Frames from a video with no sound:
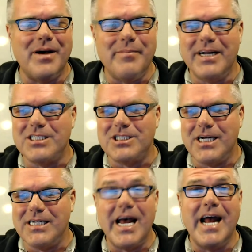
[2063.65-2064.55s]
I mean, it's
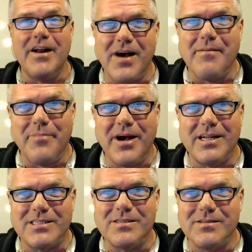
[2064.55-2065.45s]
changed 85
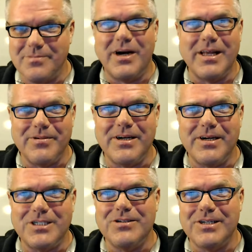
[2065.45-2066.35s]
pounds, by the way,
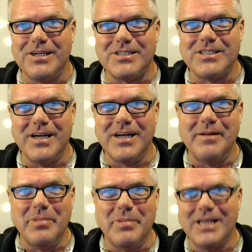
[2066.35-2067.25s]
in 2 years,
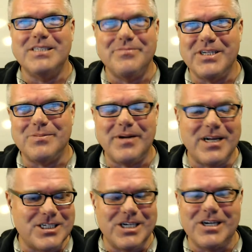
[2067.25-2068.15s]
and because of
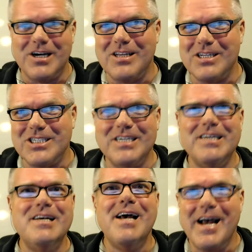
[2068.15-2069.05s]
Beachbody, Shakeology,
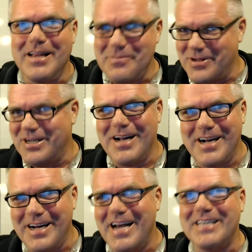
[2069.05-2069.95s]
and the
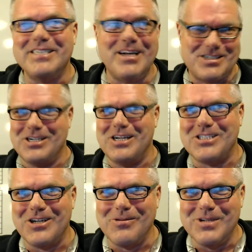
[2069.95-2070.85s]
P90X. And actually, I
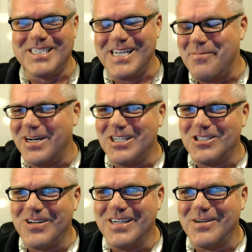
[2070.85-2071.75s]
started with a 10-minute
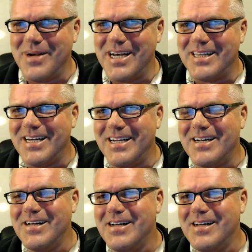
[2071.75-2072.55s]
trainer back then.